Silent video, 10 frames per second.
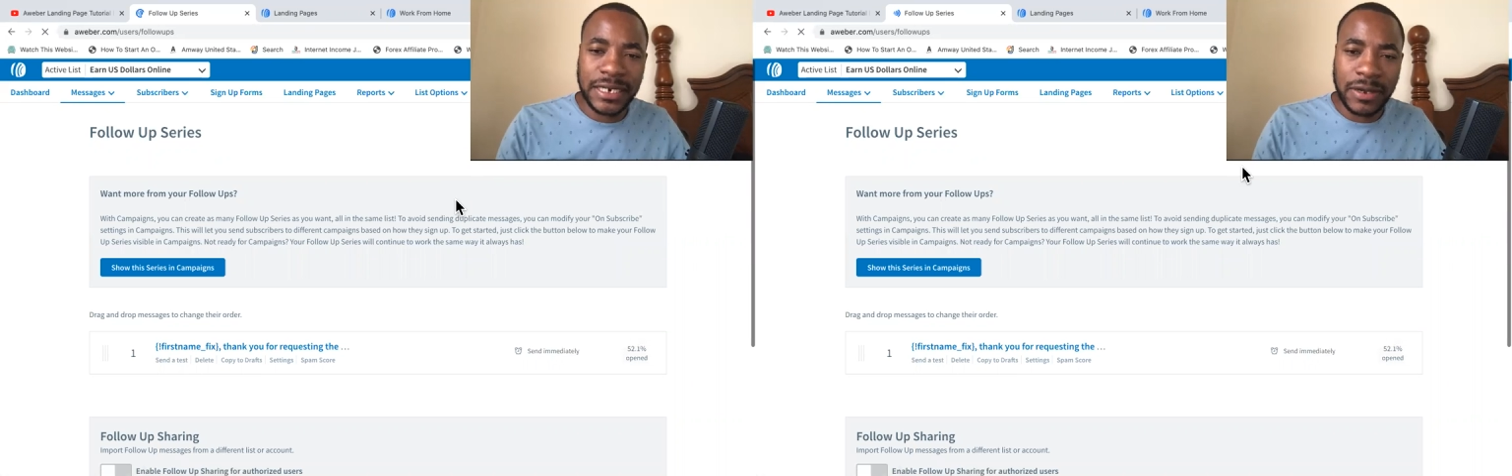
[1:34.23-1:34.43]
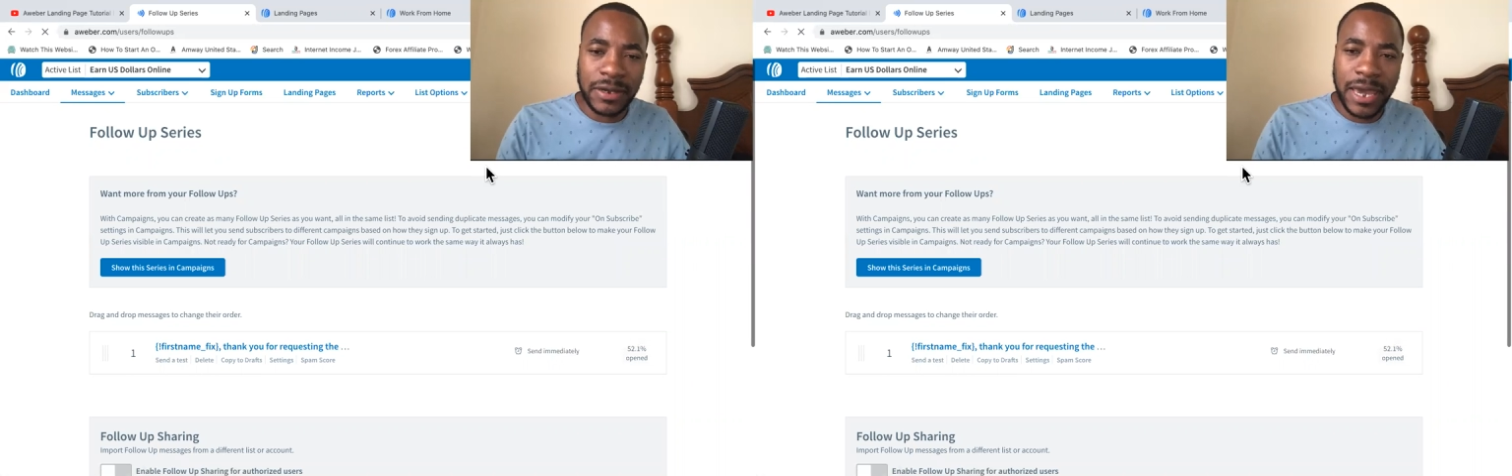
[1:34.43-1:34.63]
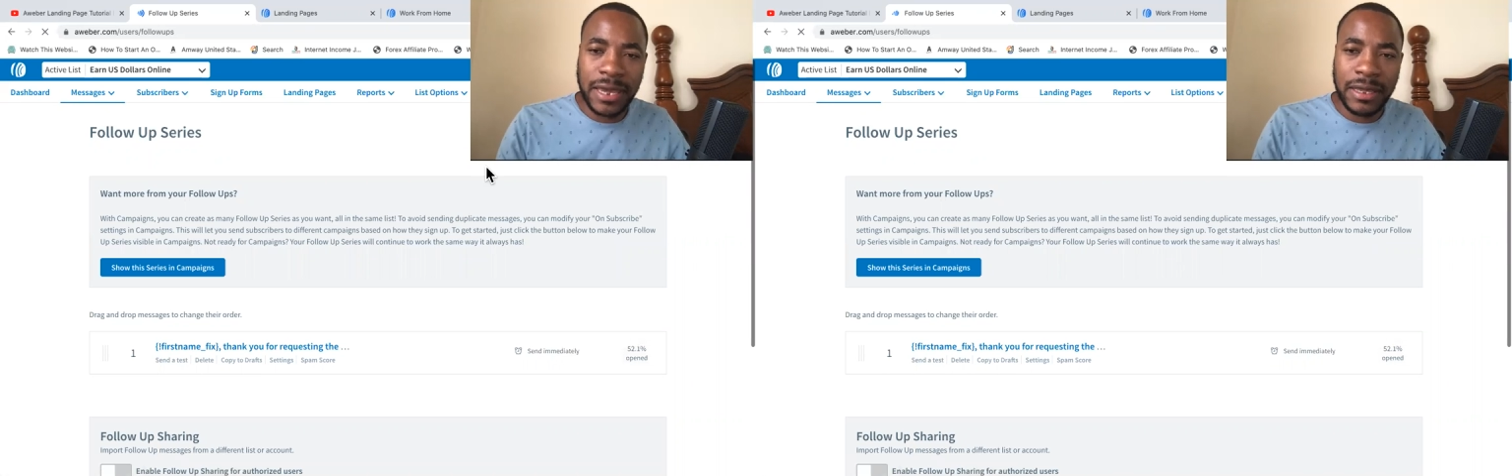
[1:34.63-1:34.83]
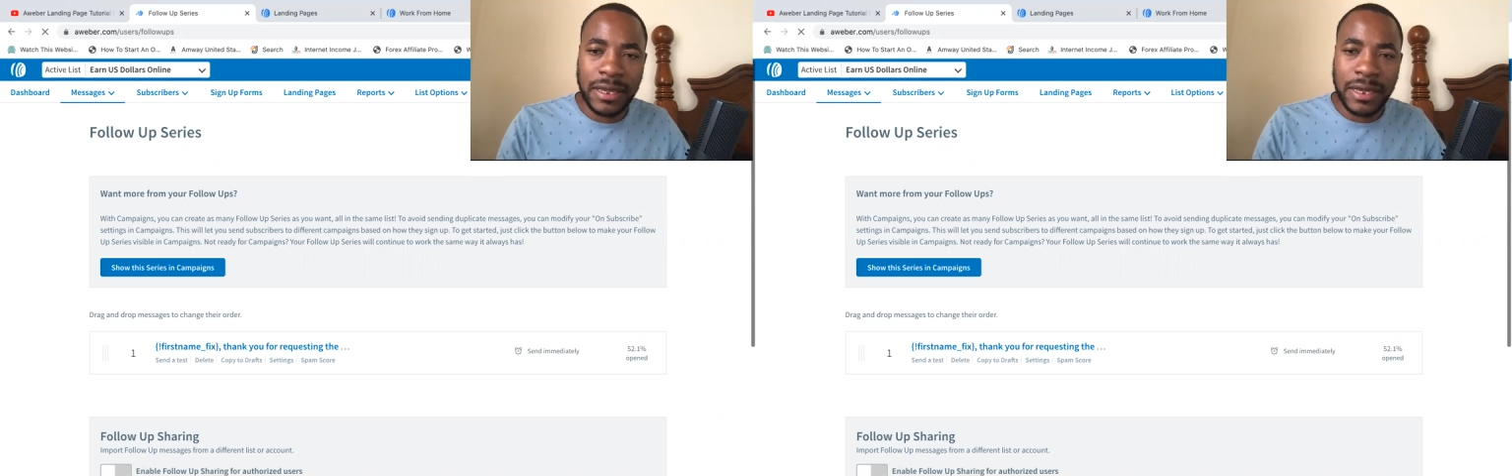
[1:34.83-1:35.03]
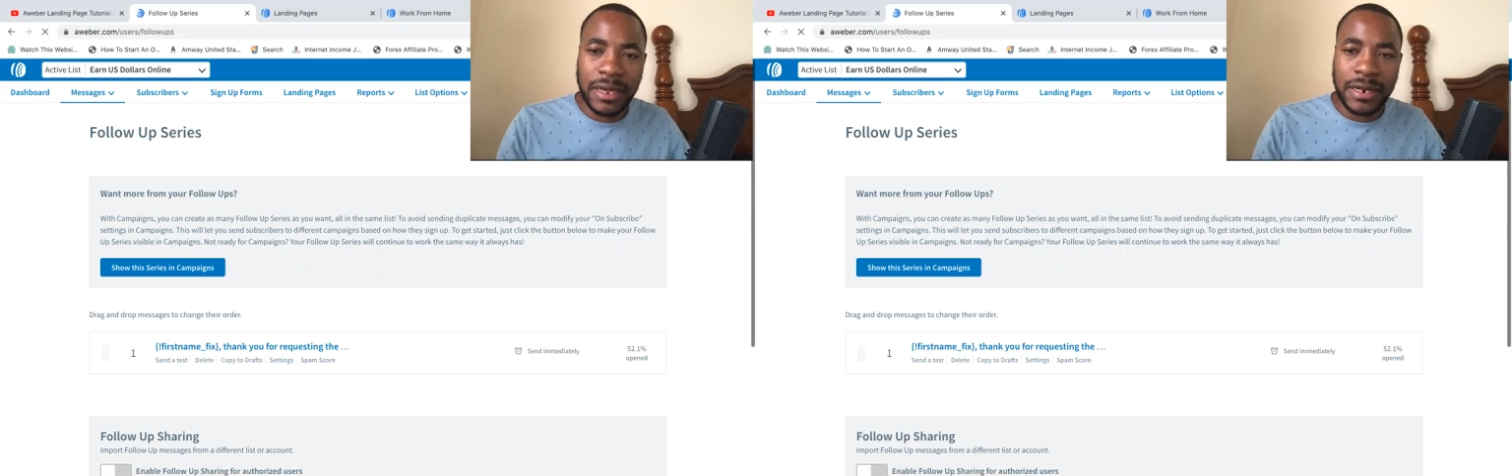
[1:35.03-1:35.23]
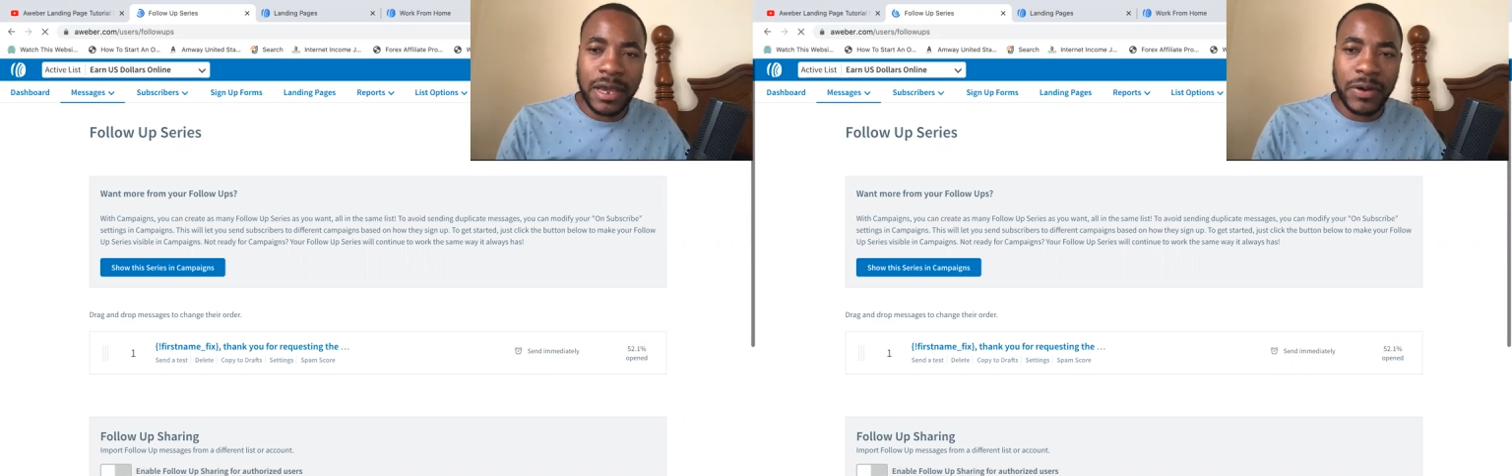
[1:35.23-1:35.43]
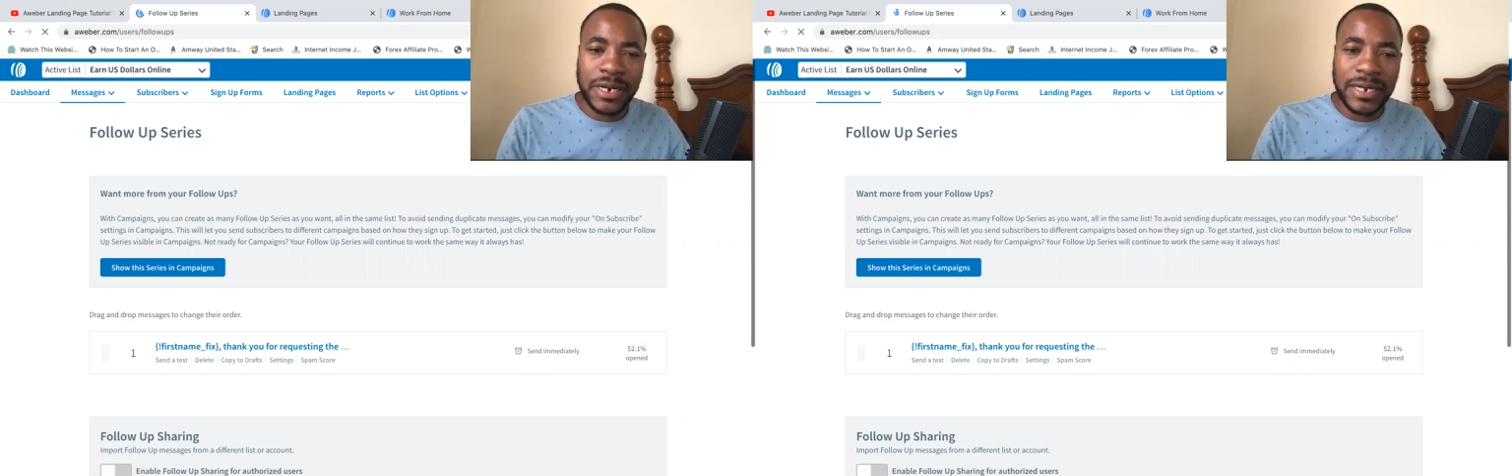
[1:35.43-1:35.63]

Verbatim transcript: Okay. Now, in